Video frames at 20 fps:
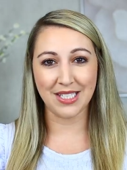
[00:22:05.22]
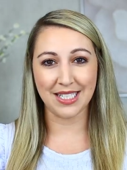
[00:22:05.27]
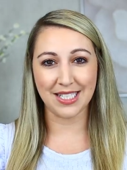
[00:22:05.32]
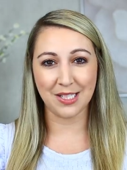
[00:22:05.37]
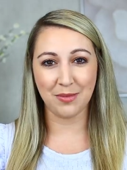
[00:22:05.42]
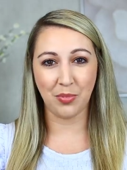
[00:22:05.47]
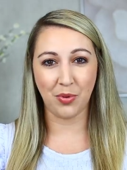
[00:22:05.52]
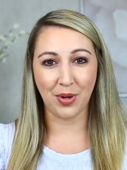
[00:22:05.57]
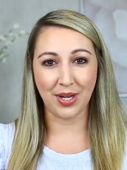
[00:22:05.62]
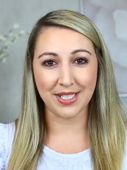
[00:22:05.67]

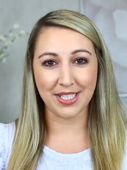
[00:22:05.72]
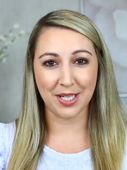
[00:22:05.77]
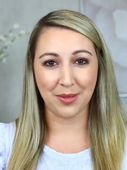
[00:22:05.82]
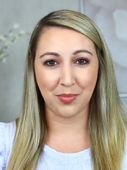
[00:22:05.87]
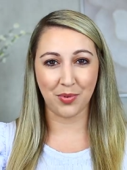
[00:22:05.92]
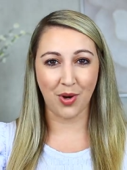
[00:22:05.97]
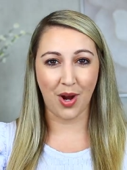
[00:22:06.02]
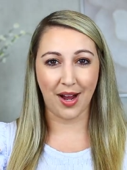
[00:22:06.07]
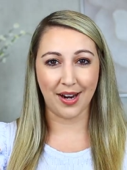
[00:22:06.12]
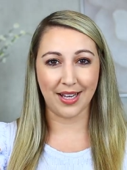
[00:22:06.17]
disappointing
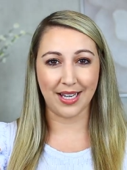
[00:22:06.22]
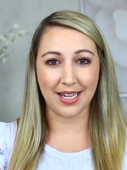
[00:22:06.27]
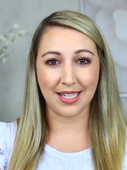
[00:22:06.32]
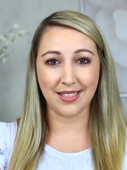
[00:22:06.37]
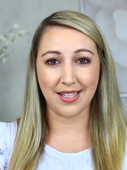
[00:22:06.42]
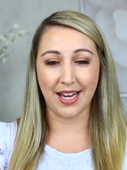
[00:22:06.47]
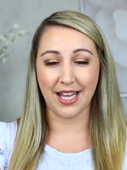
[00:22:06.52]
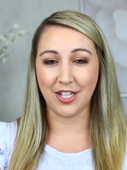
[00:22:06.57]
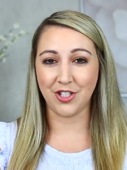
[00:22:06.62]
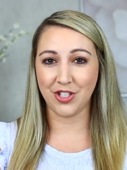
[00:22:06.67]
products
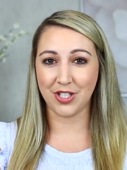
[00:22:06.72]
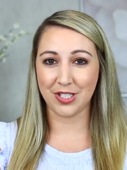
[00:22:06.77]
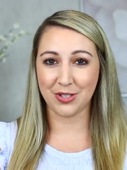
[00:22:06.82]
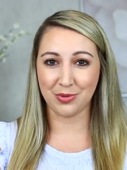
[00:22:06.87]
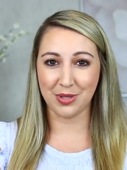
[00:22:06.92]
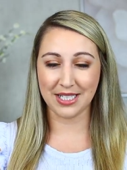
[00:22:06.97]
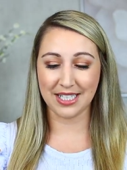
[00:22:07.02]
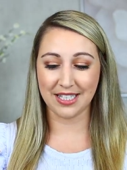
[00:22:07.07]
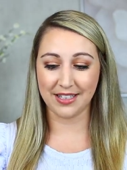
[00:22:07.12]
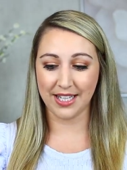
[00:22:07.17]
that I just
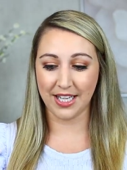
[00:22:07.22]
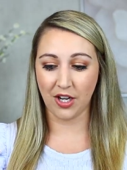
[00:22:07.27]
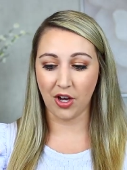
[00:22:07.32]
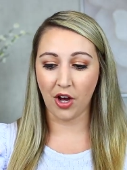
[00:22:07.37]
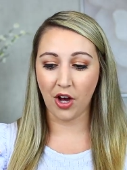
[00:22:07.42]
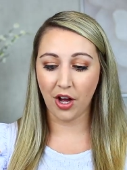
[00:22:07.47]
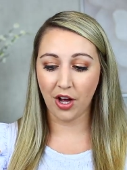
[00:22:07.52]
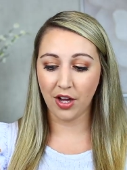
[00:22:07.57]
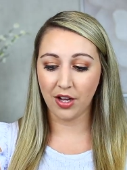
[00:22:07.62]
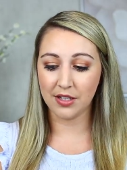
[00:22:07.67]
recently
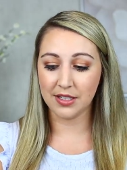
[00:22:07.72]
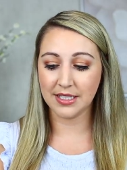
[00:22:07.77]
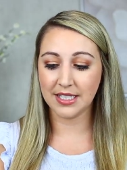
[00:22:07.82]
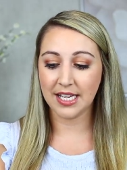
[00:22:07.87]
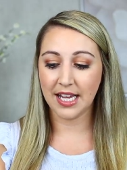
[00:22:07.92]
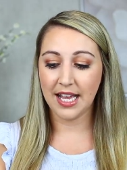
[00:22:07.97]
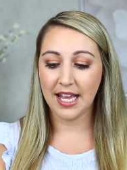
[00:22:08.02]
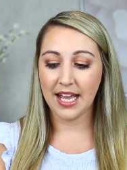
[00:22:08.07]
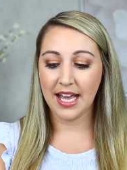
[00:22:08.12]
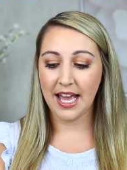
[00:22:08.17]
hauled.
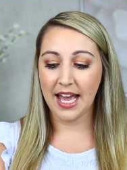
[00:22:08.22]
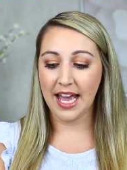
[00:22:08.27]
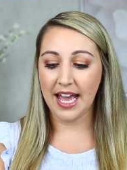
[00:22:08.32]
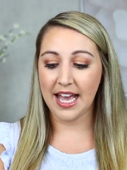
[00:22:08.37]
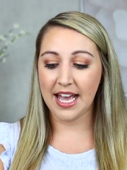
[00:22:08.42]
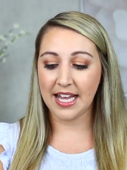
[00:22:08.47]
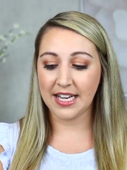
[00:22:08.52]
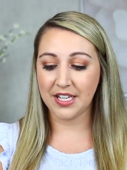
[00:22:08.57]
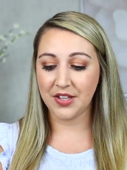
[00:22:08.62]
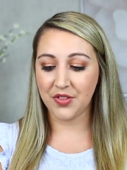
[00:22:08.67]

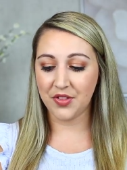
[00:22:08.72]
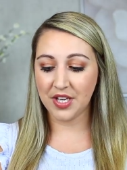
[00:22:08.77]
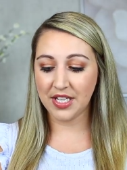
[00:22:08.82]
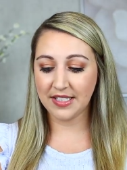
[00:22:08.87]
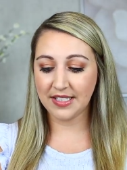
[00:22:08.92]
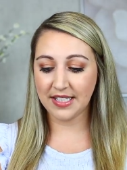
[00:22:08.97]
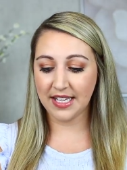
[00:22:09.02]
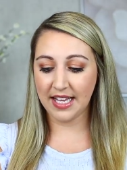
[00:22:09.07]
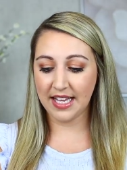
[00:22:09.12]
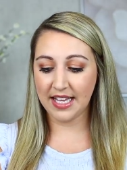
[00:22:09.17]
And
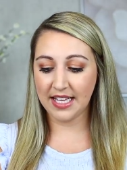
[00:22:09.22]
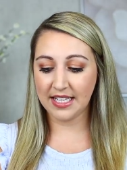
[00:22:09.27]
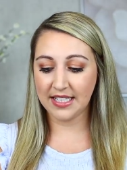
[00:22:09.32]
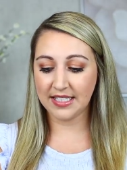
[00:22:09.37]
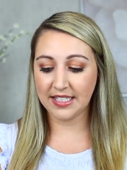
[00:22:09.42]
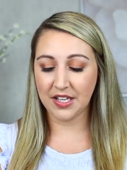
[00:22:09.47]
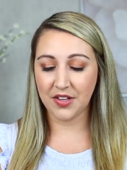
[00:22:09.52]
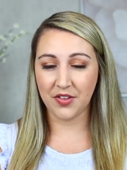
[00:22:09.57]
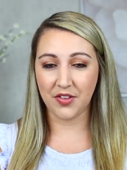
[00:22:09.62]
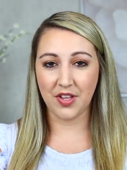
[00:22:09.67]
this
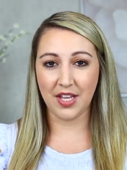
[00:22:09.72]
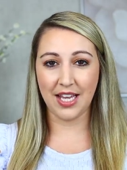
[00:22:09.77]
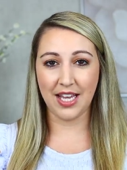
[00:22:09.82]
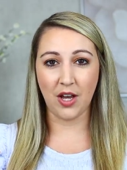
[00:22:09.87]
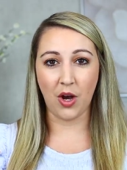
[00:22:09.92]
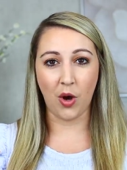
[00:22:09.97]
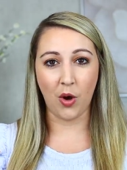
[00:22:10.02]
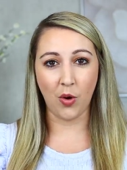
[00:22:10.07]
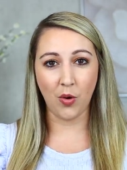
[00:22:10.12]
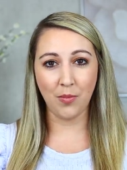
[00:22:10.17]
is
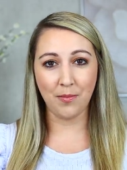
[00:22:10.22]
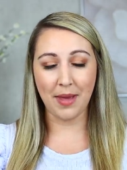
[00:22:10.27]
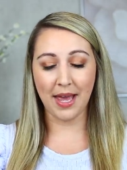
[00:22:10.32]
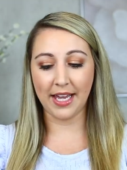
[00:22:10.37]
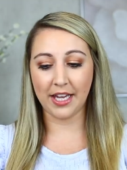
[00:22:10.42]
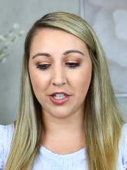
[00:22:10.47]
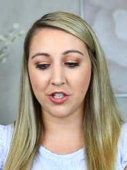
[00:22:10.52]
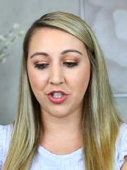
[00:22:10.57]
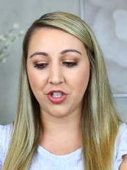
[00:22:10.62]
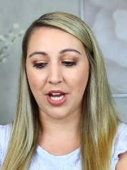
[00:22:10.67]
the
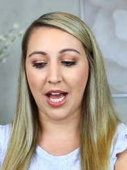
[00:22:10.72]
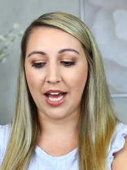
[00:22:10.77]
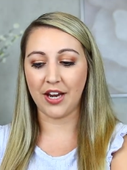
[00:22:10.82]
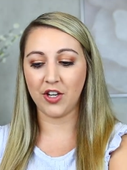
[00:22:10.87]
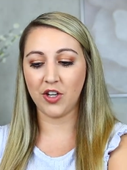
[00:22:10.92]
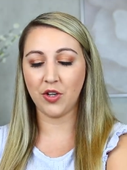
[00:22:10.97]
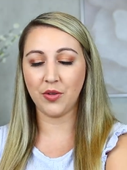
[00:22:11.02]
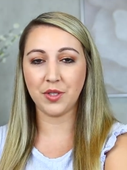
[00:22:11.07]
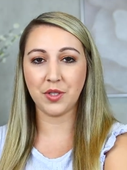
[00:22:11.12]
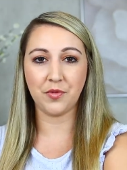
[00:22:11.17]
Omega
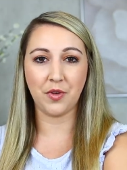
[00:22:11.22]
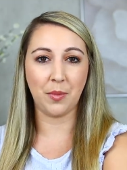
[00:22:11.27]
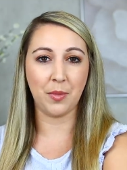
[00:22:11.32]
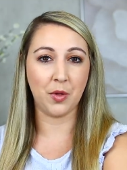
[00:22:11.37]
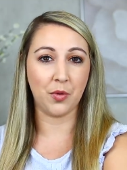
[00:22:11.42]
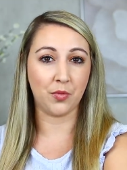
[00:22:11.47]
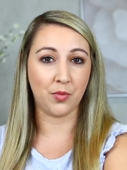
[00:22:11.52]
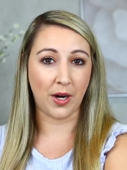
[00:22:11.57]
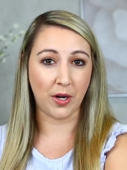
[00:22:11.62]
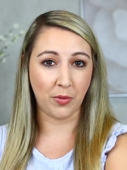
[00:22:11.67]
Shadows from
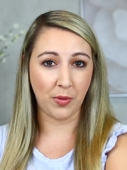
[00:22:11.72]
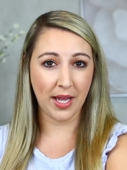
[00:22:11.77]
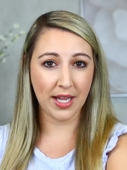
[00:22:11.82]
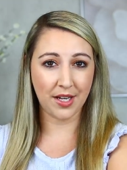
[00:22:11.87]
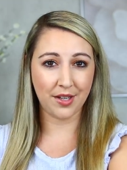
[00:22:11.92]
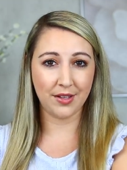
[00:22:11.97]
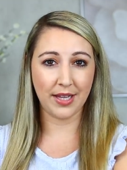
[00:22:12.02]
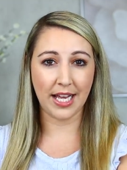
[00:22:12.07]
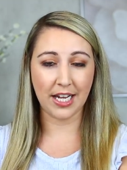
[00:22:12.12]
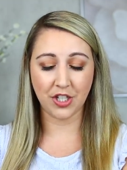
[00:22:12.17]
the Runway
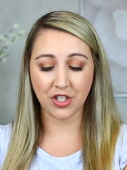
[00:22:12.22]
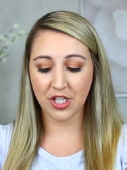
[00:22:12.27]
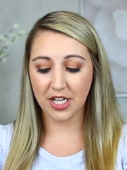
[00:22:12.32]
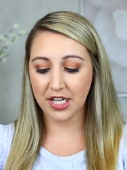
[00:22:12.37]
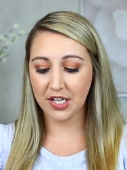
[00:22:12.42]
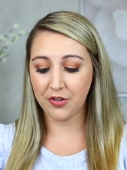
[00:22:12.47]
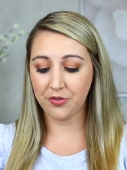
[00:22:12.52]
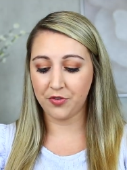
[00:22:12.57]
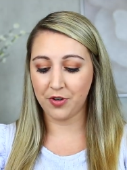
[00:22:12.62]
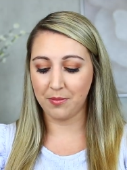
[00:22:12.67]

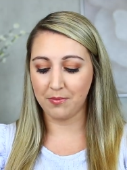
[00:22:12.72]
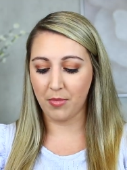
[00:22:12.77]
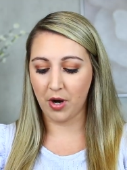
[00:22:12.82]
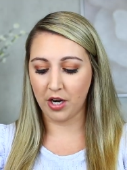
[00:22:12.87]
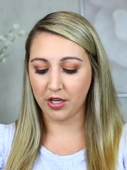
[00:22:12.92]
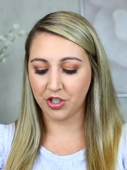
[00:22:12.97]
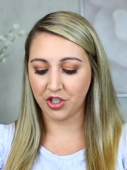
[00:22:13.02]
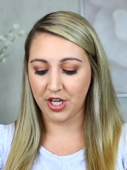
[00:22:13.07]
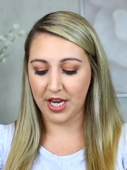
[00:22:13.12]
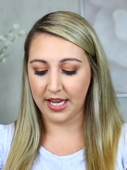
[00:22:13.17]
collection from
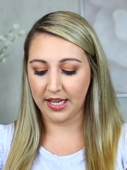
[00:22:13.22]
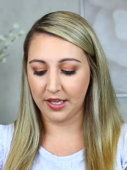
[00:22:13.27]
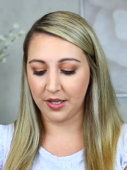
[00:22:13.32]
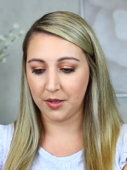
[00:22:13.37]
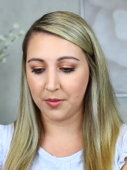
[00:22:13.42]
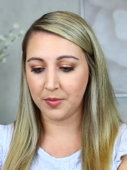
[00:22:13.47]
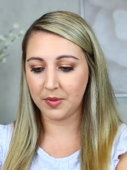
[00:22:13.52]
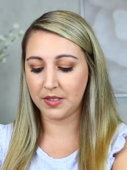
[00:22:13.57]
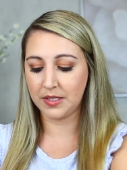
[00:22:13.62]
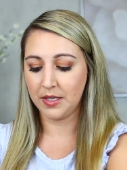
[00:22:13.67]
Marc
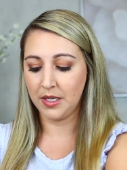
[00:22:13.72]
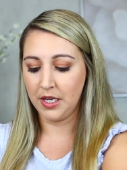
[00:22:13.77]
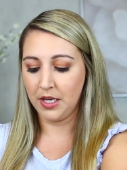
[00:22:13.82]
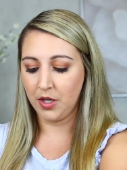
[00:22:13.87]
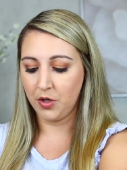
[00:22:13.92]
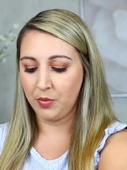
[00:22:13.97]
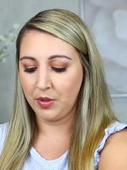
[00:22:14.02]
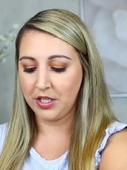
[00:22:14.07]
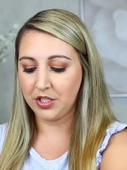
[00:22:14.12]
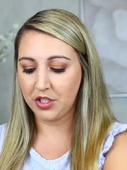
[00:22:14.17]
Jacobs.
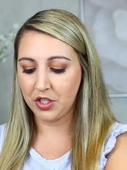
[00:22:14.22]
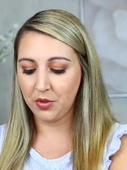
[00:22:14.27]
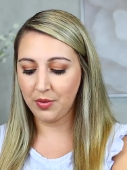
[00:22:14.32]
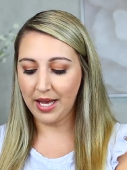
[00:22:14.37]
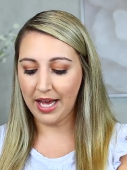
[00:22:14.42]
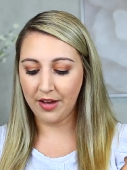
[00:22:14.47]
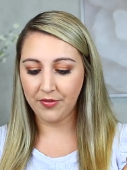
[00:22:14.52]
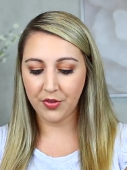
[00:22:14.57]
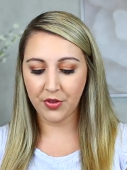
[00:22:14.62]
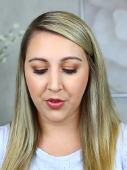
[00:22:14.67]
We do
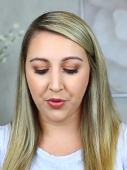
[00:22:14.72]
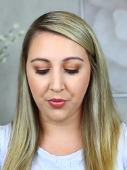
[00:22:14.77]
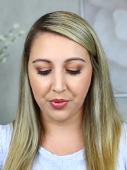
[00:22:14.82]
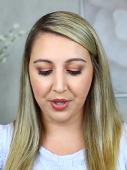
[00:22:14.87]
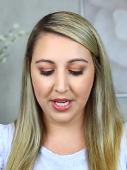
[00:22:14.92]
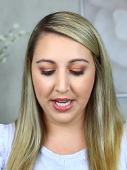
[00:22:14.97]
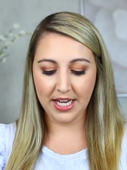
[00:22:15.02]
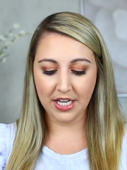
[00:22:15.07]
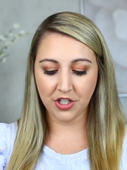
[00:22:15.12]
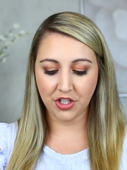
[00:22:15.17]
have
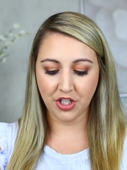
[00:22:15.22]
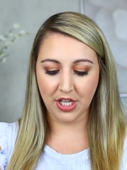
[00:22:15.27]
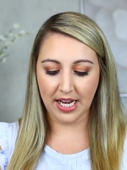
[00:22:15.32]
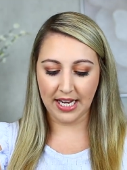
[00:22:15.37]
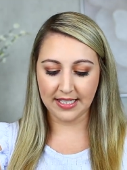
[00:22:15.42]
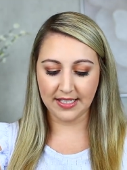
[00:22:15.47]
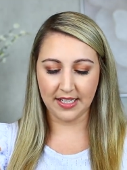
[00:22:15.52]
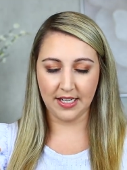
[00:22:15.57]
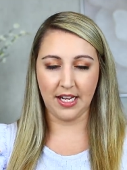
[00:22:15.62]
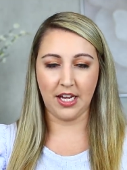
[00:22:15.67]
3
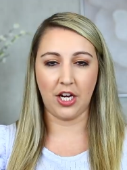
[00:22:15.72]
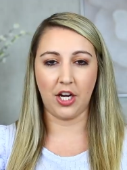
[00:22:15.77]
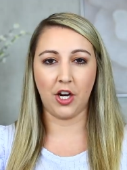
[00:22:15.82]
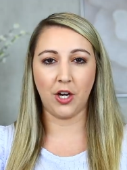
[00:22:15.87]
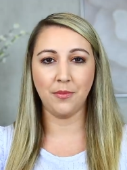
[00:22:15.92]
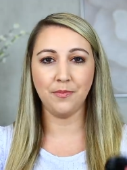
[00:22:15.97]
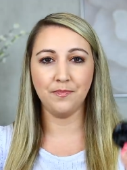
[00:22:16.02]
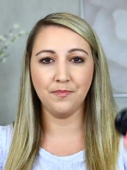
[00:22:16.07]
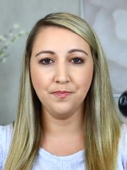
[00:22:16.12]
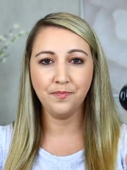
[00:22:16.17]
shades in
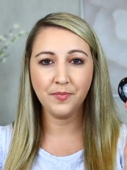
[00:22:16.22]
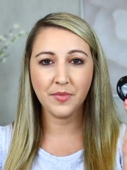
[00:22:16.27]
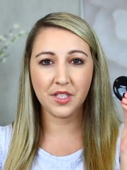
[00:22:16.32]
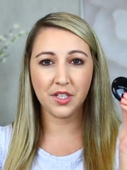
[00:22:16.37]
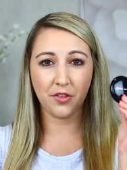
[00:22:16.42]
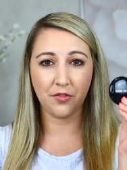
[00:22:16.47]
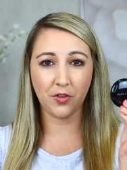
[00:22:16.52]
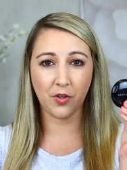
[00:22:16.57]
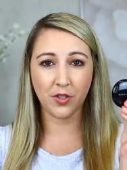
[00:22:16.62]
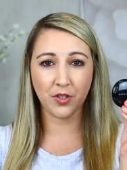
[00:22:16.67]
here.
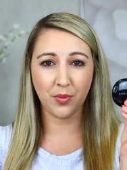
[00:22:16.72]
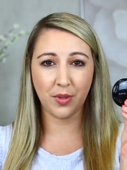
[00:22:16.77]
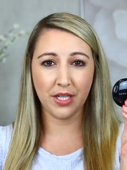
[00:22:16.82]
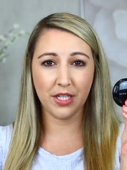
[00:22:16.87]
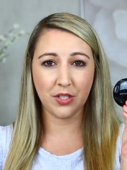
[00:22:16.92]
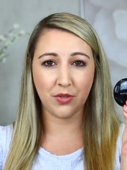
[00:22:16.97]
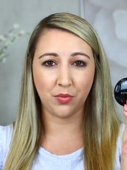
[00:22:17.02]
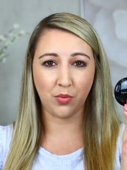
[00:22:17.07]
The first one is